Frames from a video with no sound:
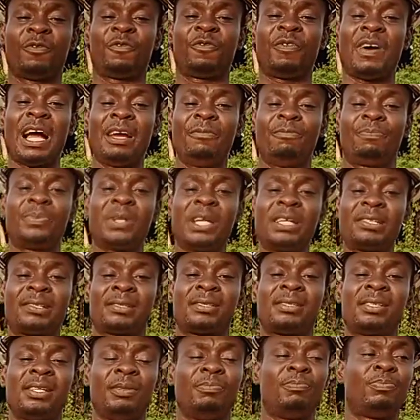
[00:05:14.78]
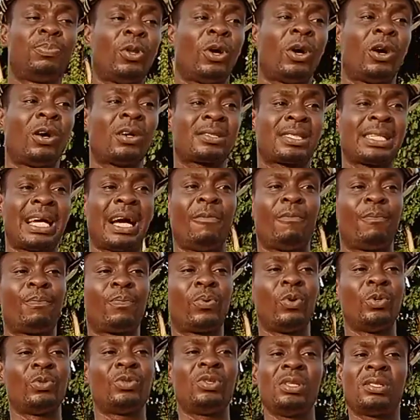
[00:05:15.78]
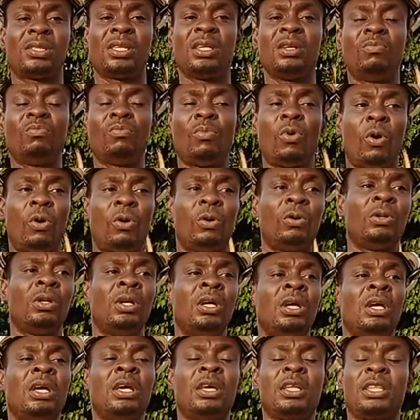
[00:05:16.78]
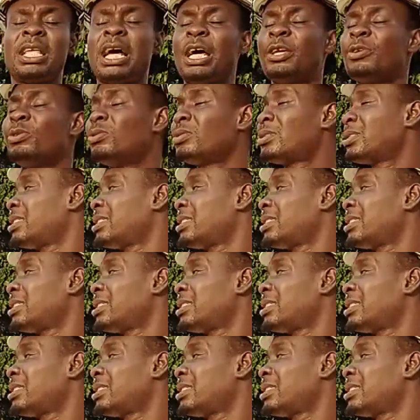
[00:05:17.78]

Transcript: vibrates the blocks and produce a mold. Then you